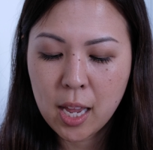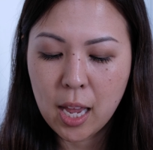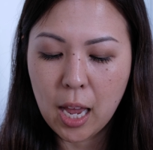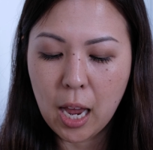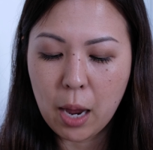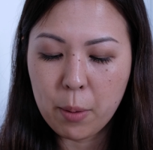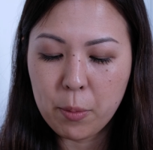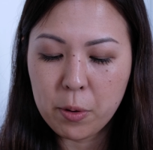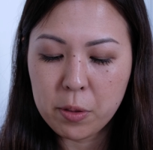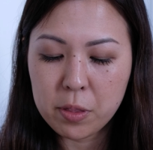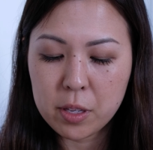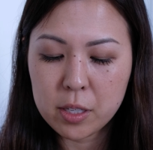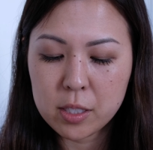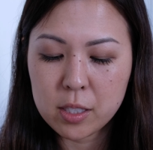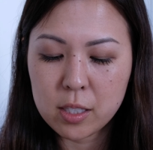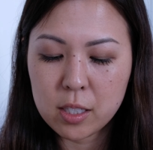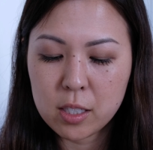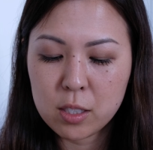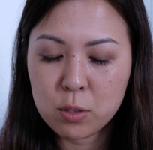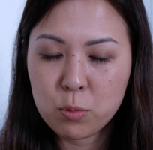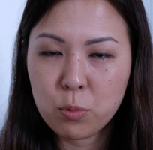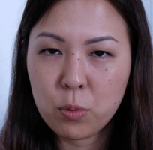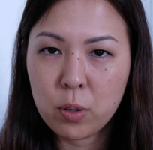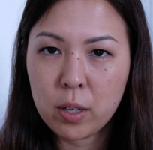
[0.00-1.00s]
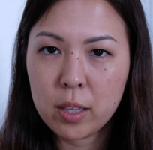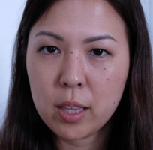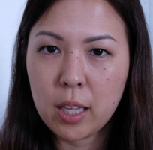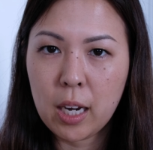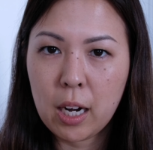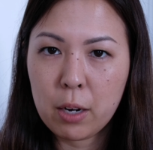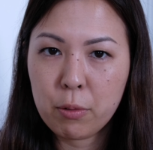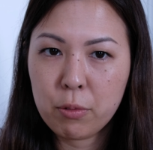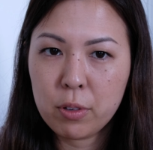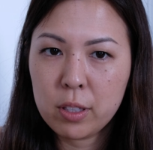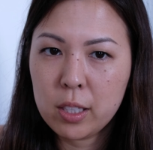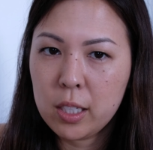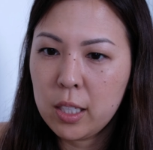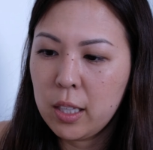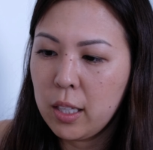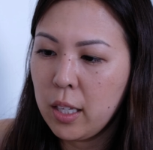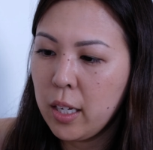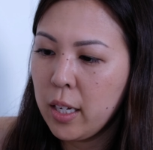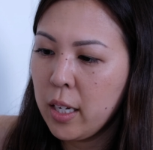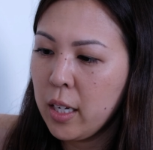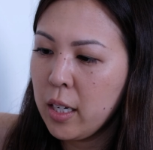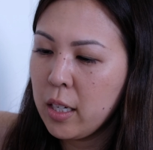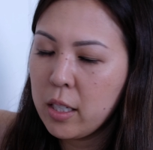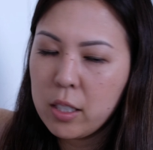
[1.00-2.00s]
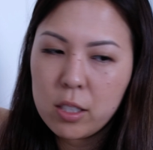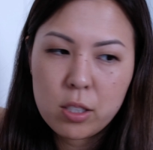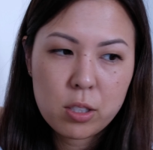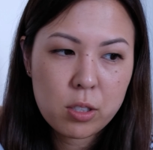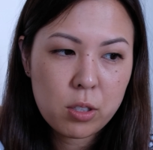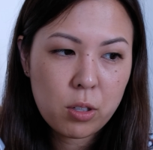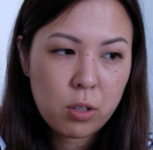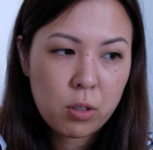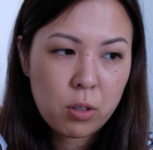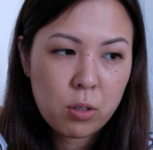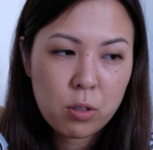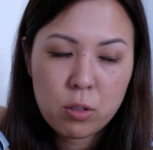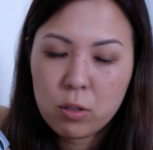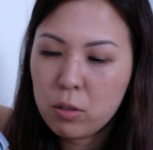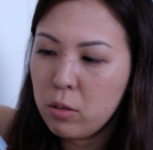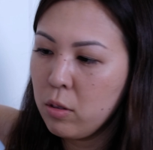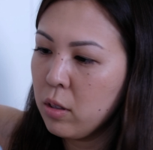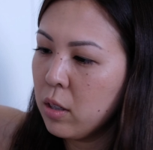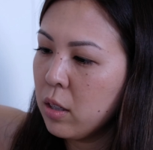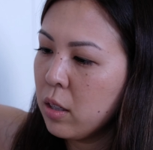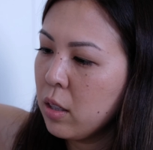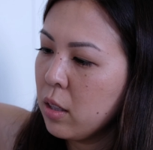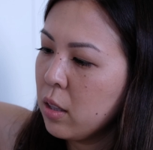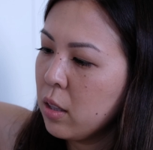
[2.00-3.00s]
amethyst is one that I really like, so